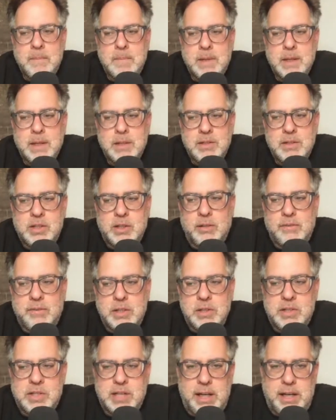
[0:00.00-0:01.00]
So if you
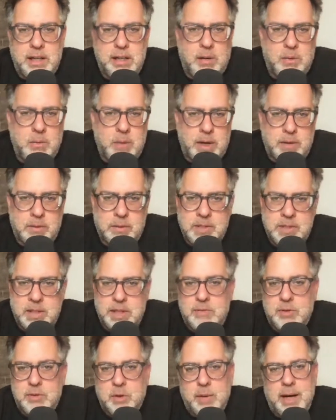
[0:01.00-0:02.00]
say you don't want to
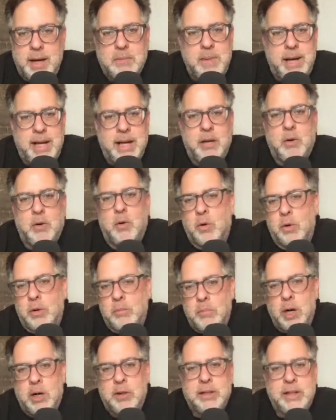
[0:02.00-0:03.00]
receive direct mail or
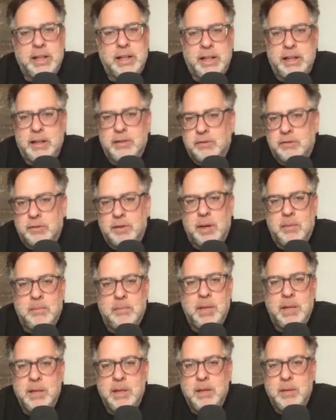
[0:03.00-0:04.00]
marketing from
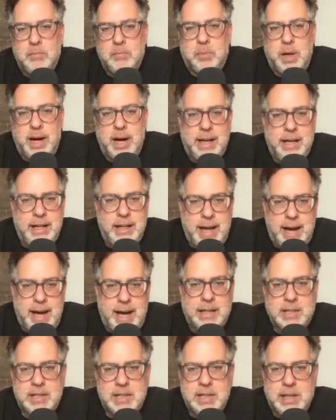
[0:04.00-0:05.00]
brand
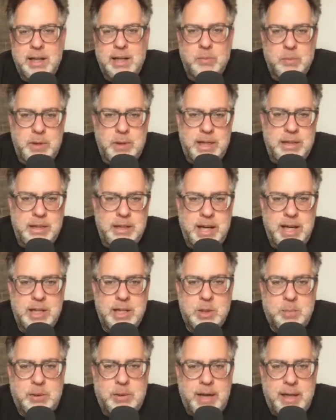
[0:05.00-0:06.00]
X and we
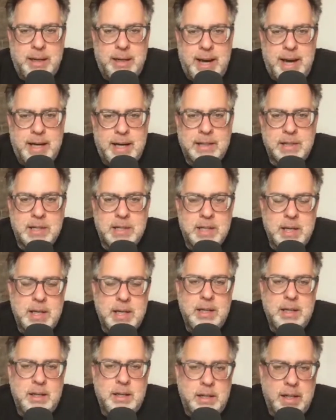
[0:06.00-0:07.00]
engage brand X,
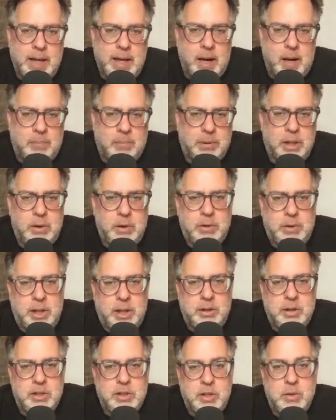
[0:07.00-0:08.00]
they upload
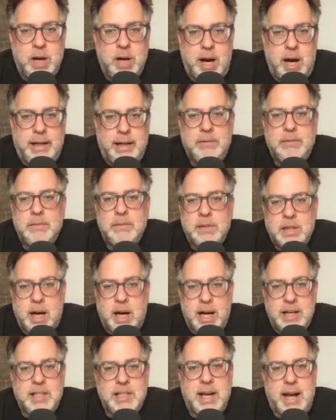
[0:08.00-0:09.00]
their do not
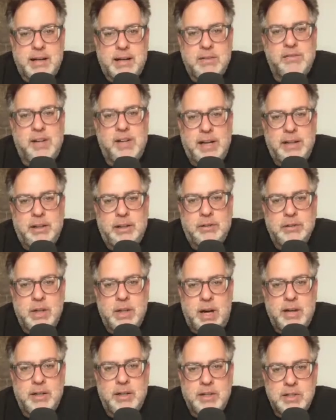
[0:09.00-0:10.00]
contact file
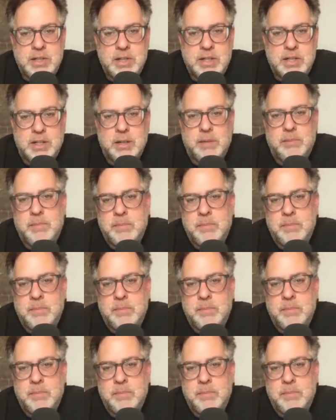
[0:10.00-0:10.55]
on our system